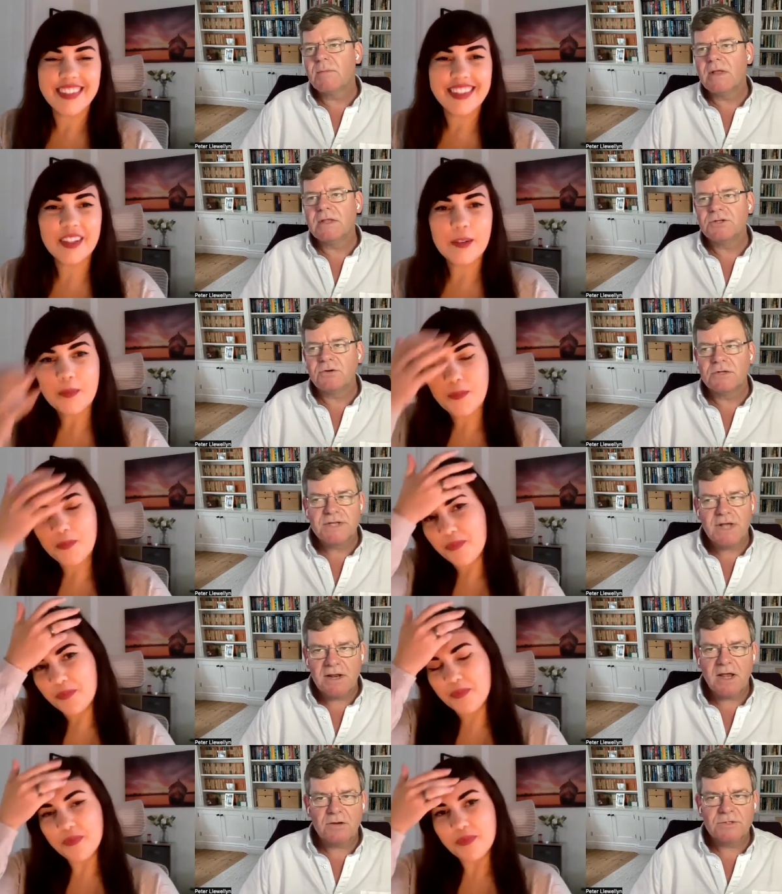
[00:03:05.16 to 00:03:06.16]
Speaker 1: be clear about this. You're in
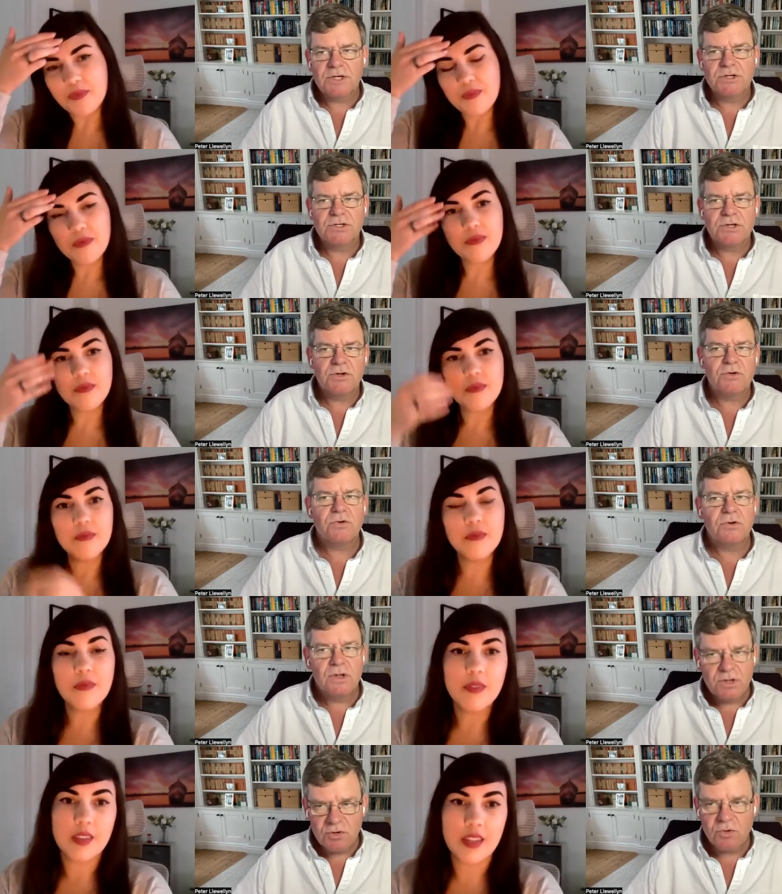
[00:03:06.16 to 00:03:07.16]
talent acquisition. So
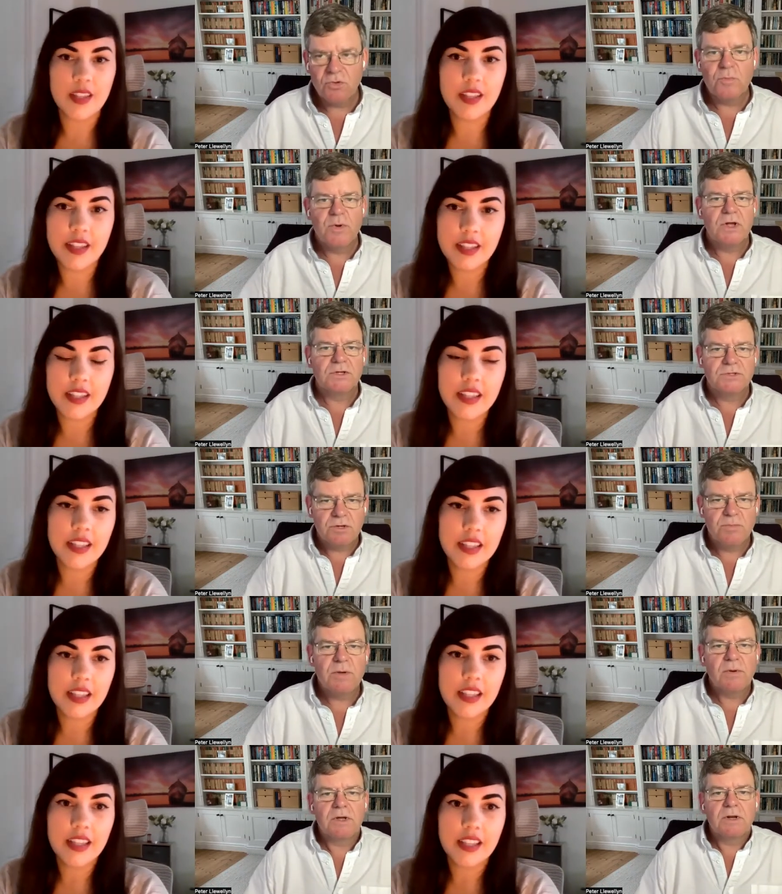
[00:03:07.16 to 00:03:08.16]
you're you're the
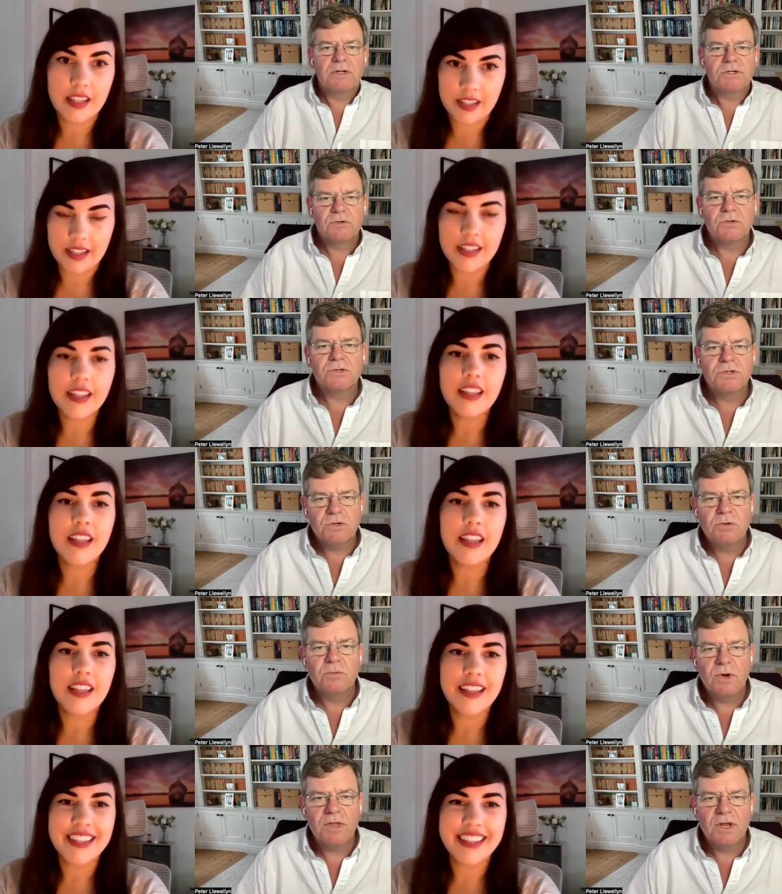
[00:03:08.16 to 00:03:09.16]
person that people are going to talk
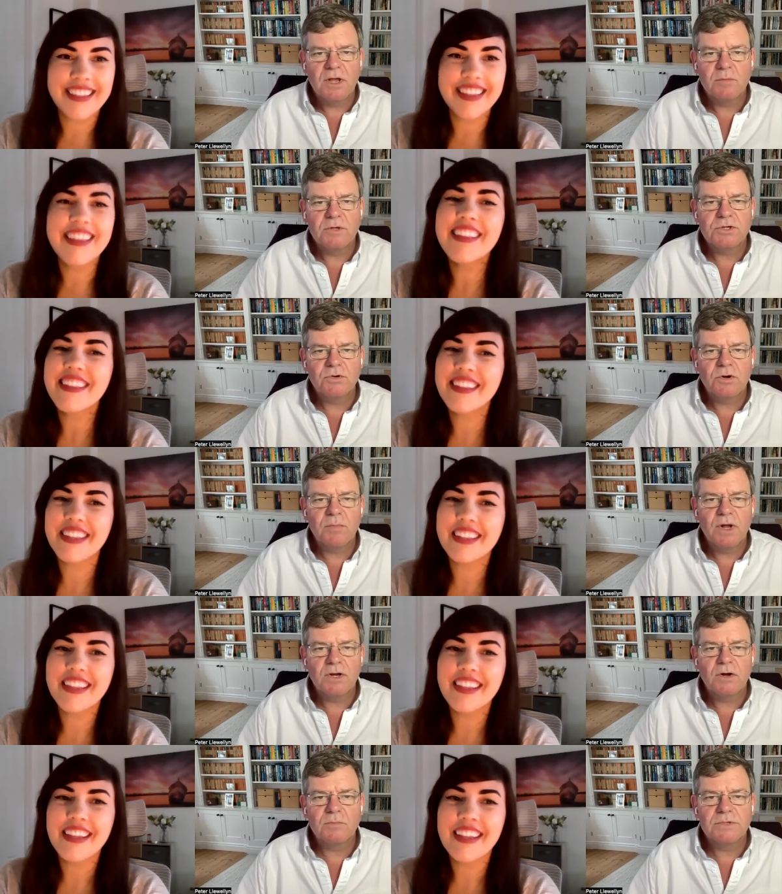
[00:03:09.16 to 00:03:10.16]
to when they come and
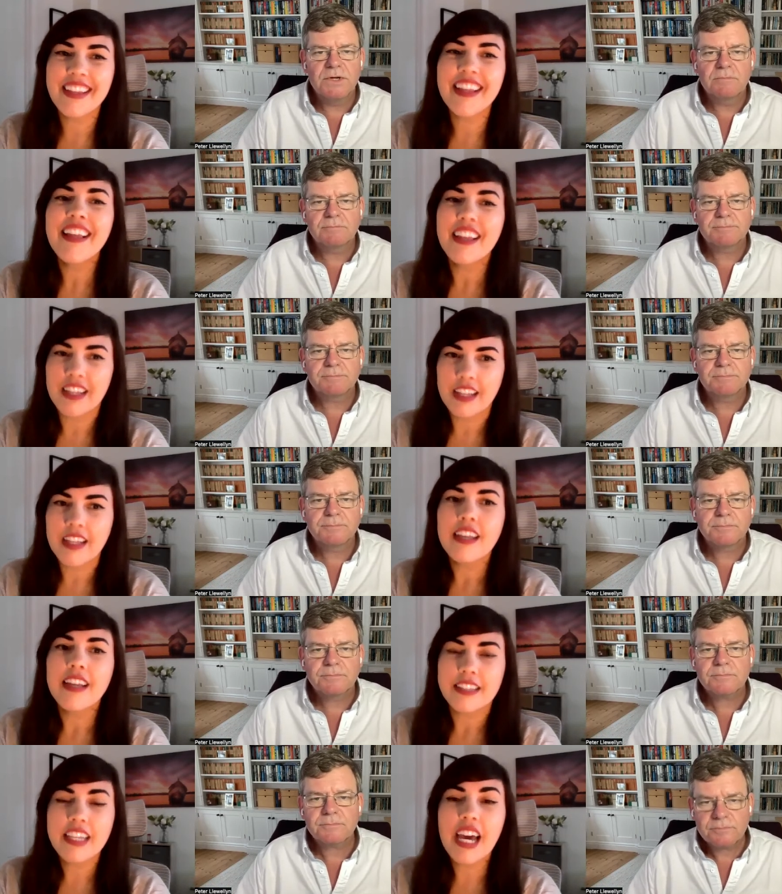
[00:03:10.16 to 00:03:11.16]
join medcomms. Yeah.
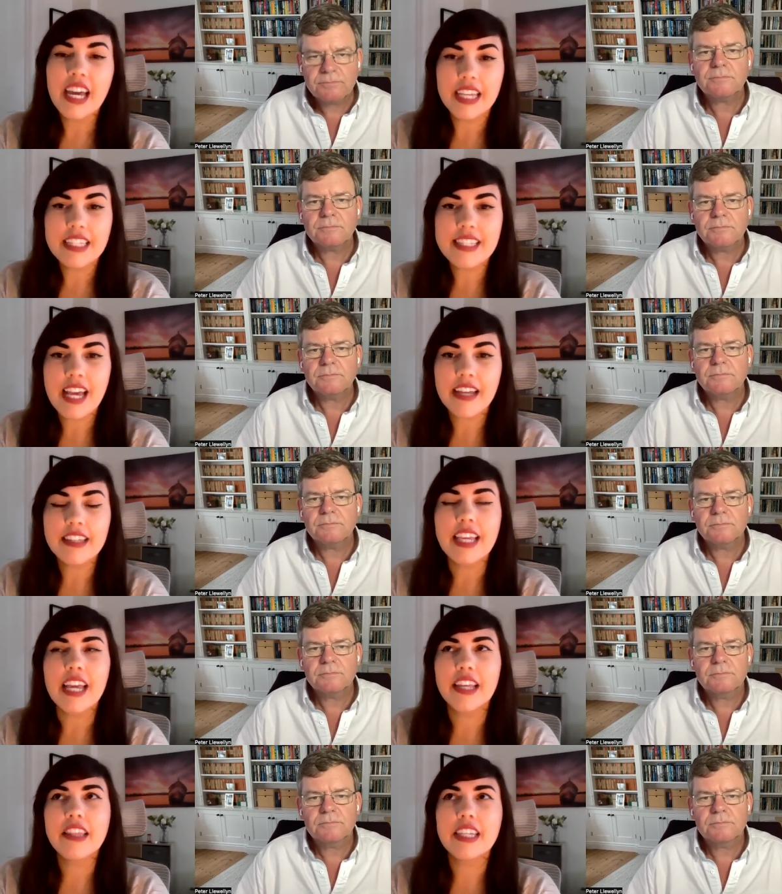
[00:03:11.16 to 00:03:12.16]
Speaker 2: Yeah, exactly.
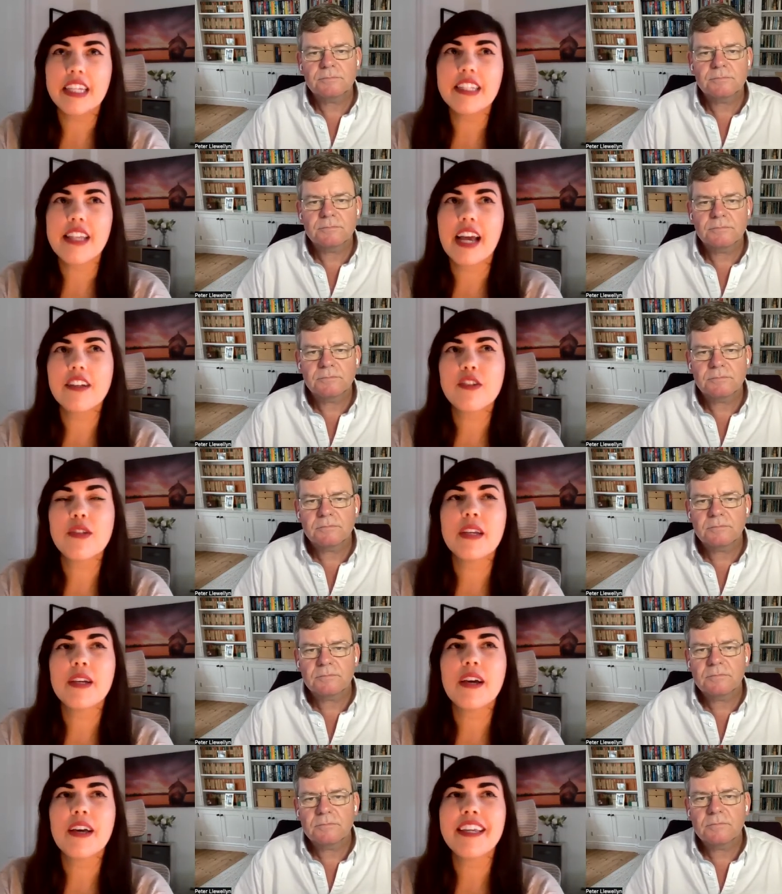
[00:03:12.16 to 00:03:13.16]
And I think it's
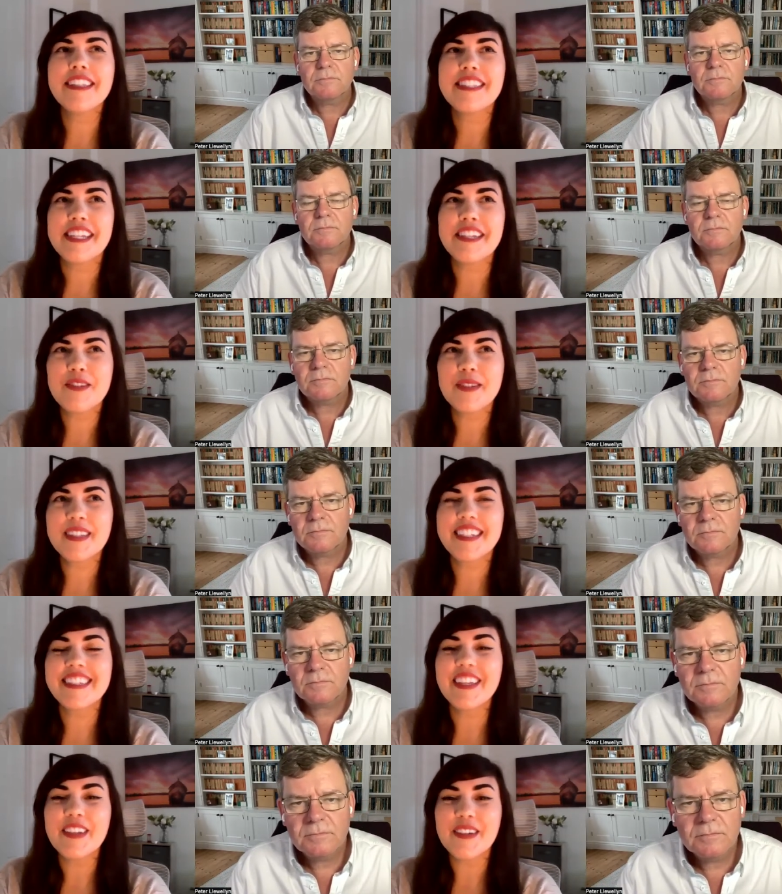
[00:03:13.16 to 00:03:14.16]
actually it's interesting
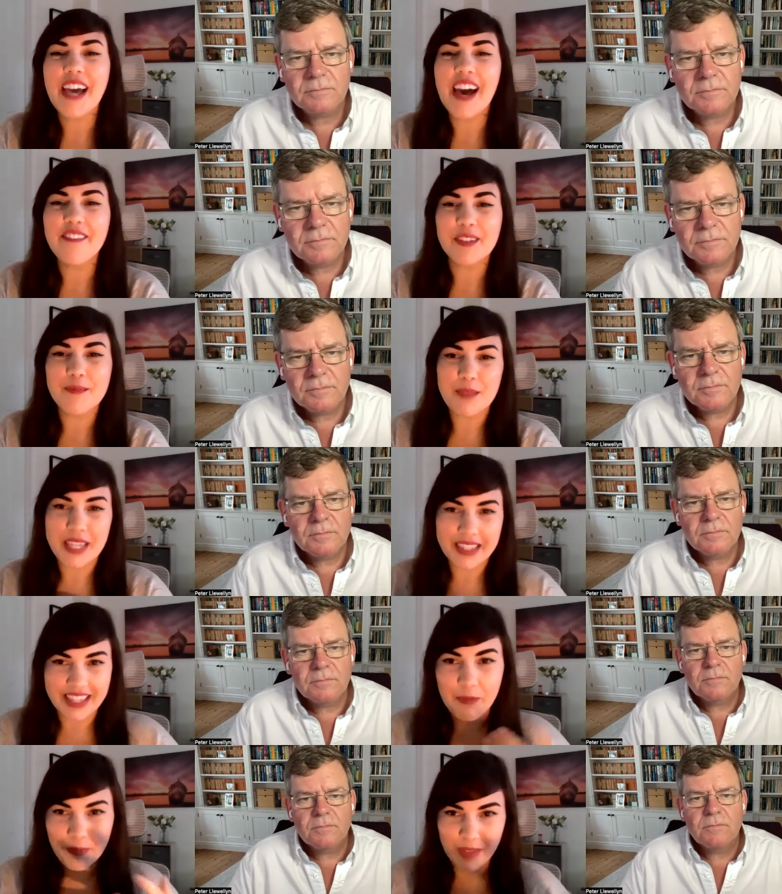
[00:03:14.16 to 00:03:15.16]
that you're having me
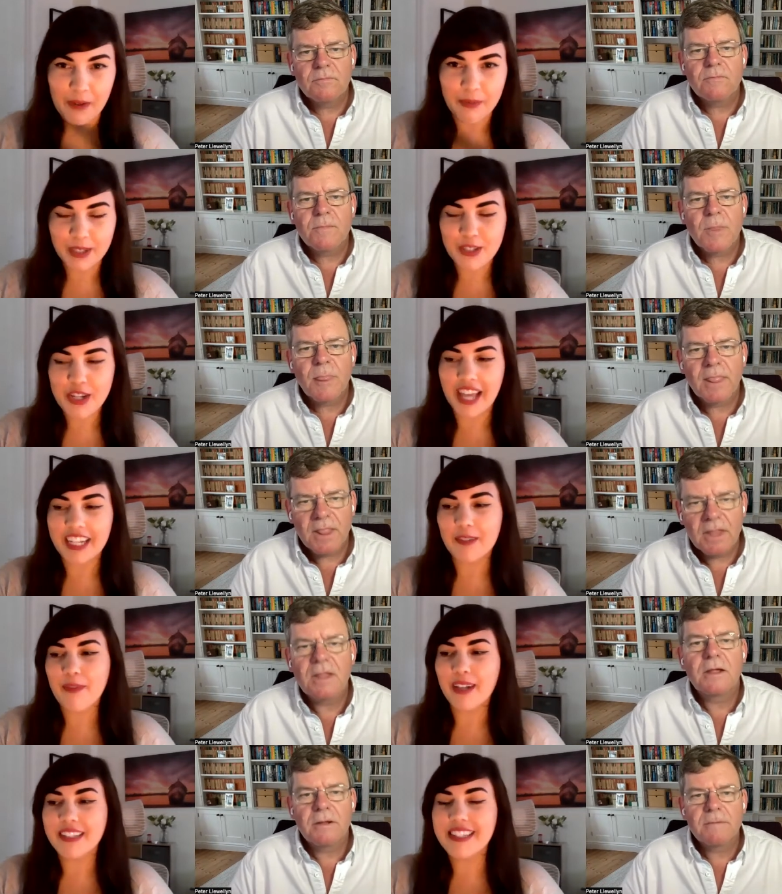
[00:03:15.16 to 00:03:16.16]
that that we're chatting
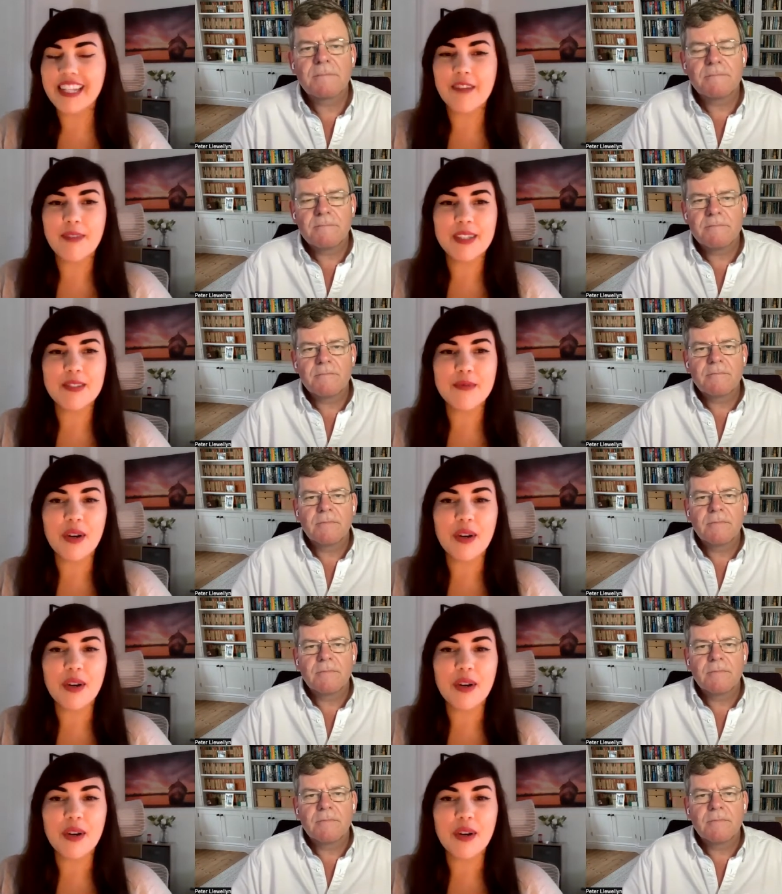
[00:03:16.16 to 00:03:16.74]
about it today because